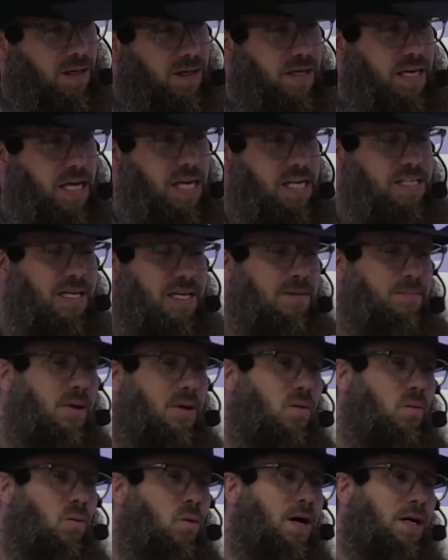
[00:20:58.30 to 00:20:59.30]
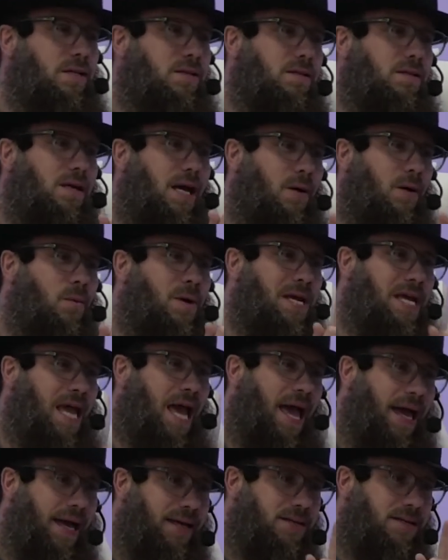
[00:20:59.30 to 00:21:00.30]
He said, but what we
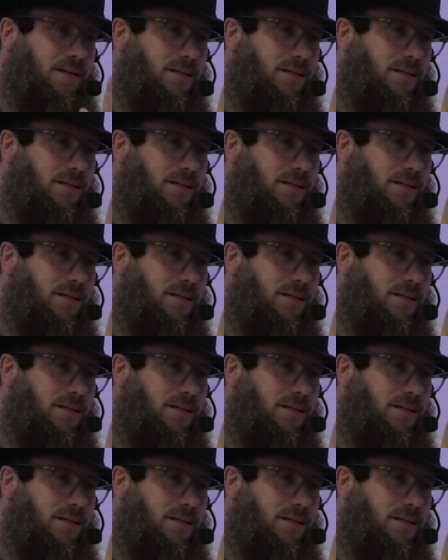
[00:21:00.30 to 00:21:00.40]
had